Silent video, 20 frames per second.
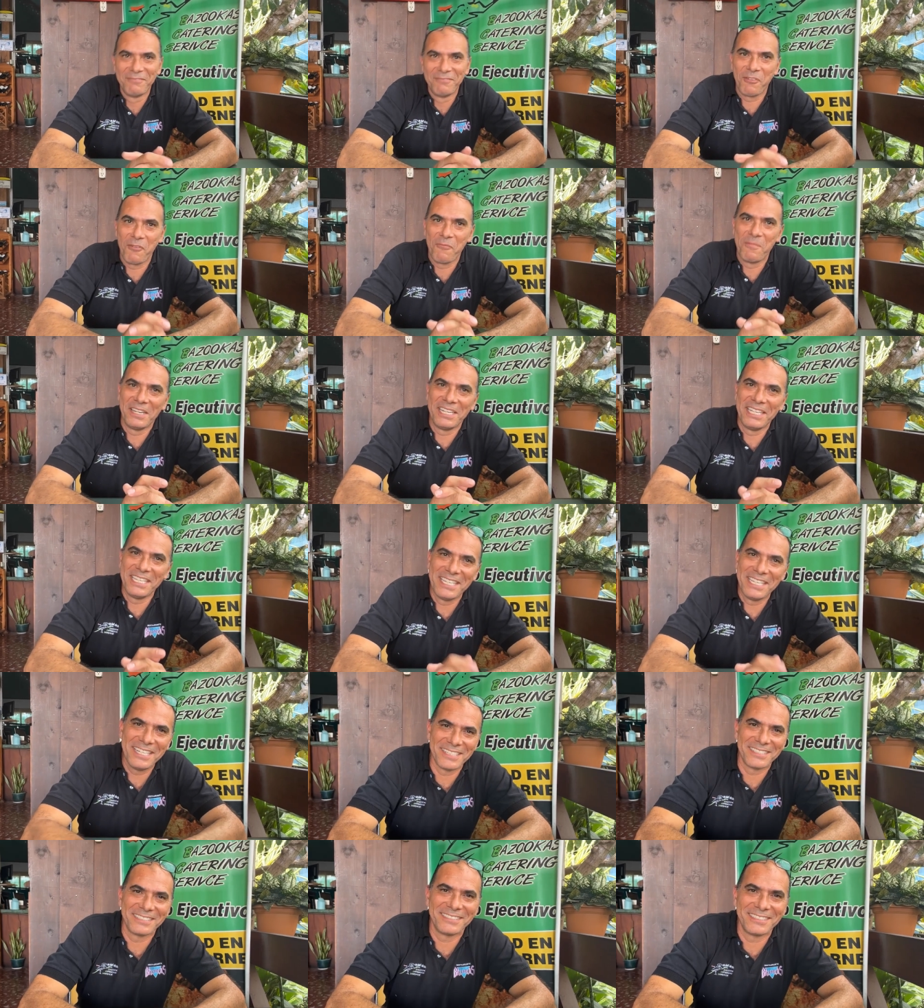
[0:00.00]
for many
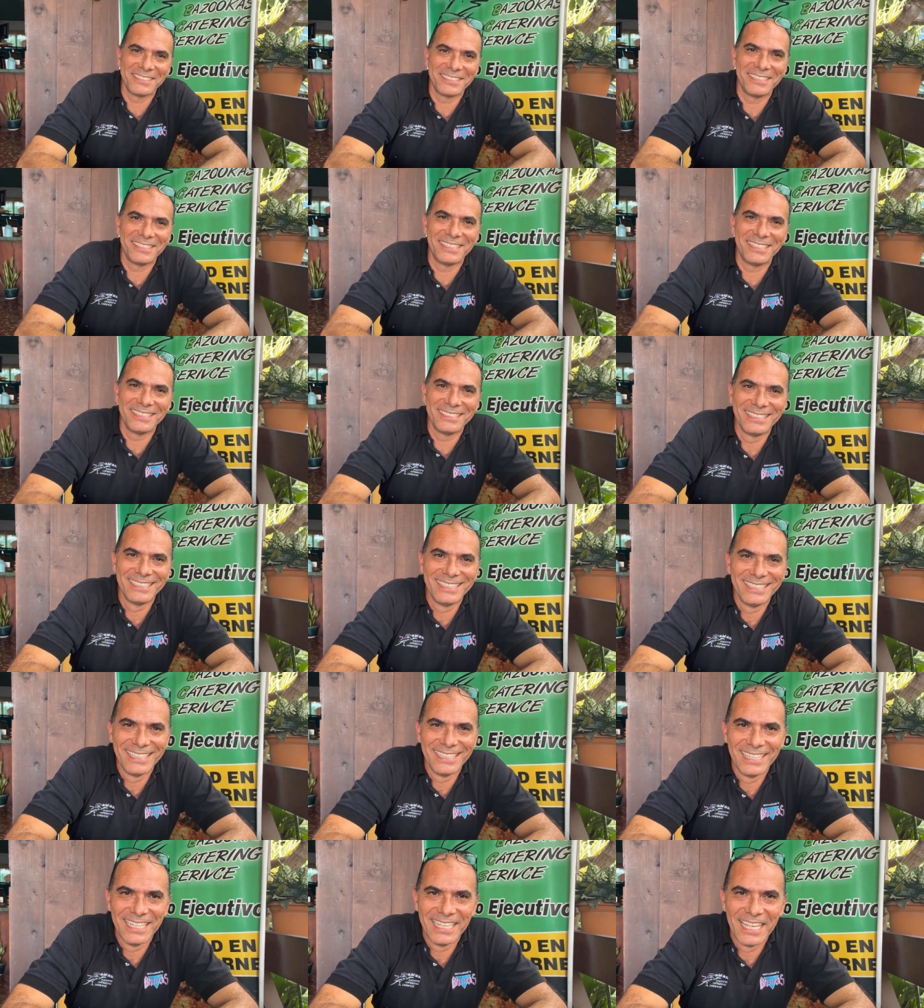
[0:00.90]
years, you know.
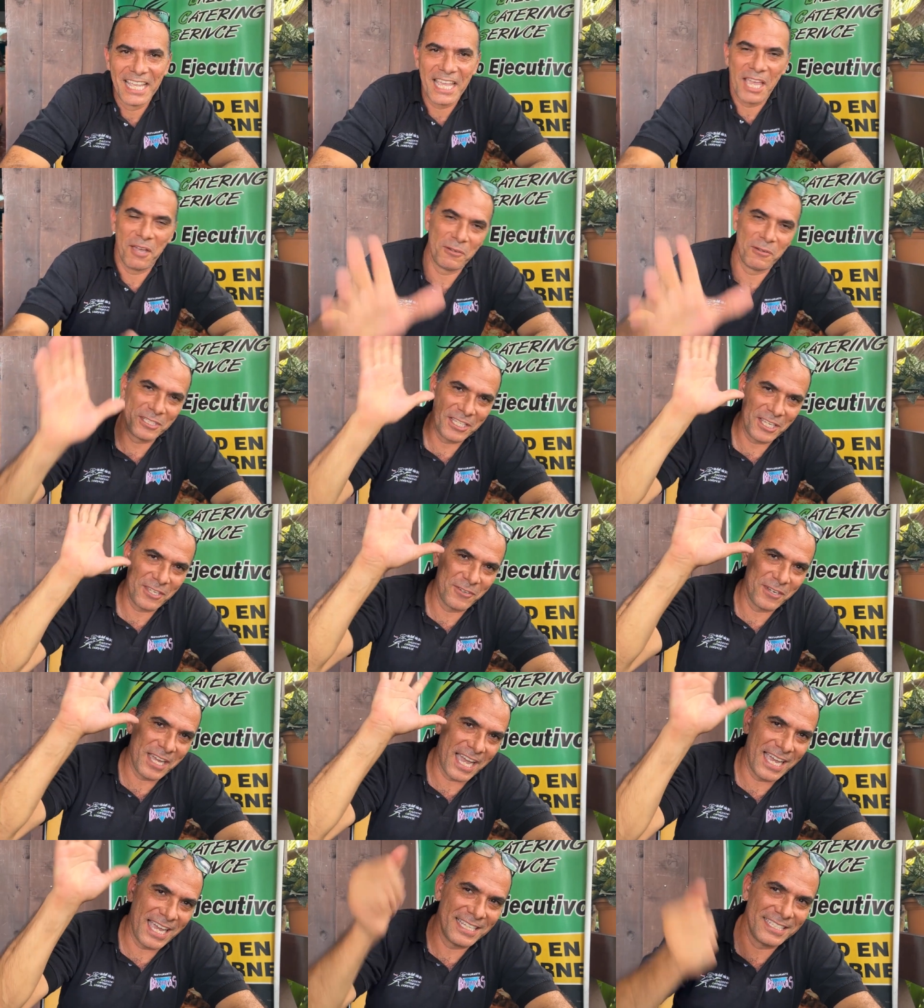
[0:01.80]
And we'll see
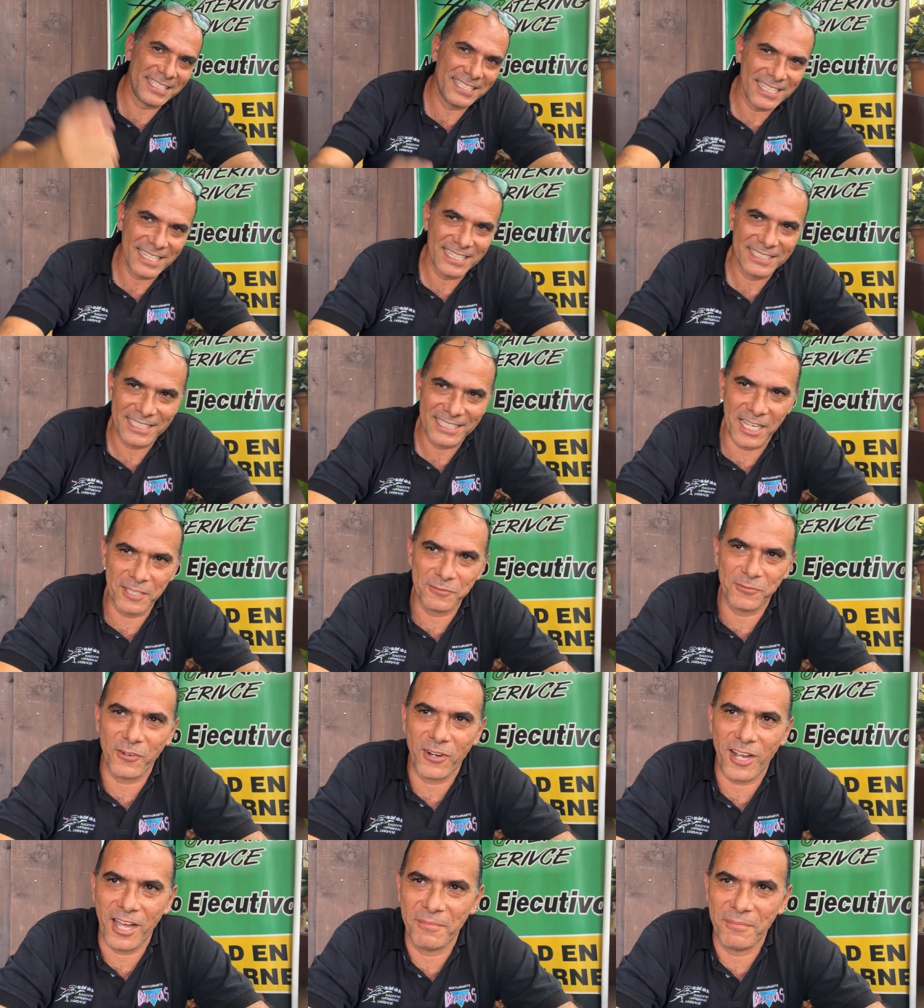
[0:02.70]
you guys. You
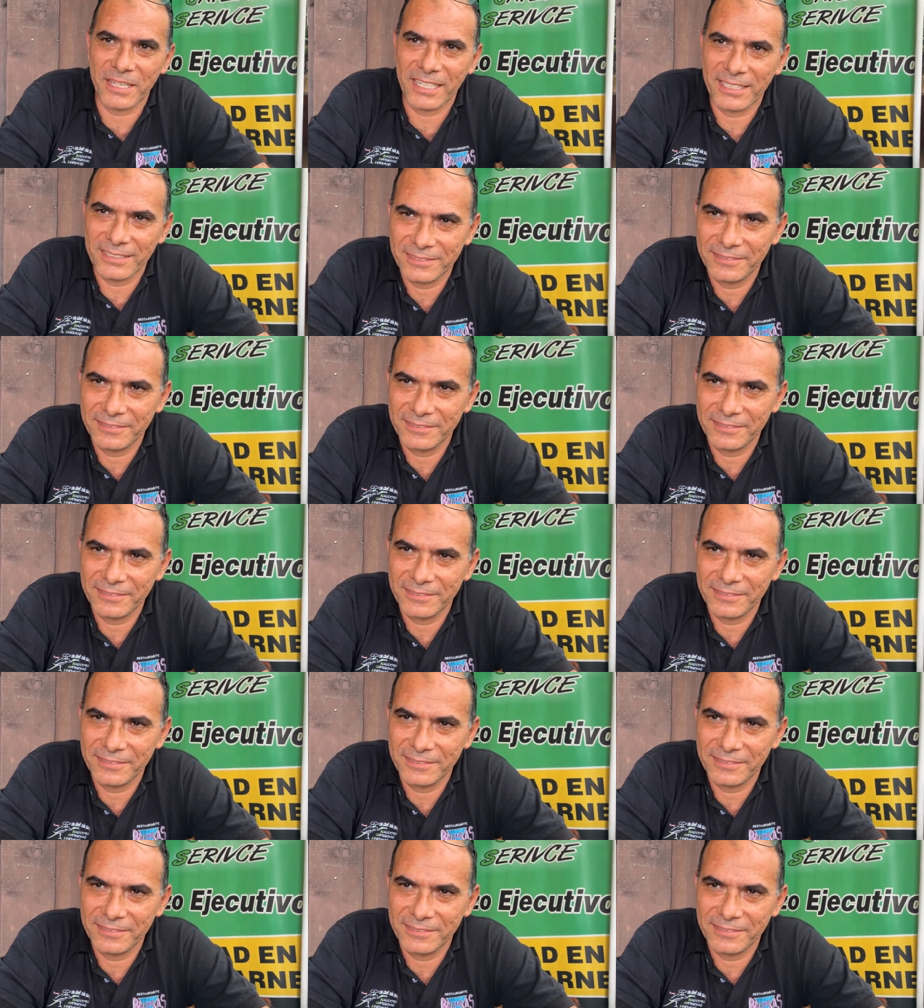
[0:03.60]
Thanks for so coming.